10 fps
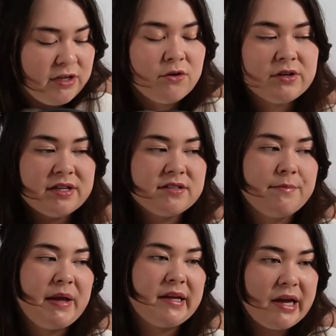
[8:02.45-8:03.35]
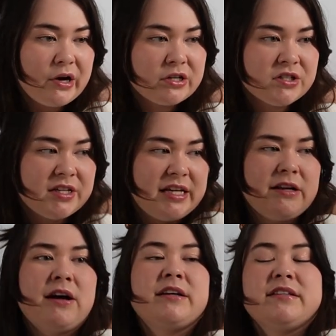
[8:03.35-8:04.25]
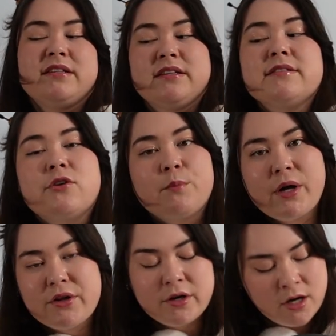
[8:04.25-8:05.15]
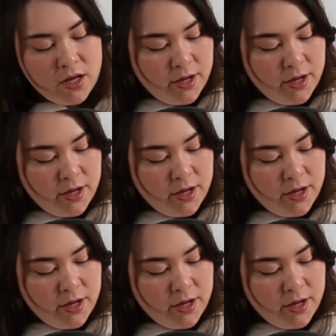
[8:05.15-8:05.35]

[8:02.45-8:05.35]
Iyon is the main character and irang is his little brother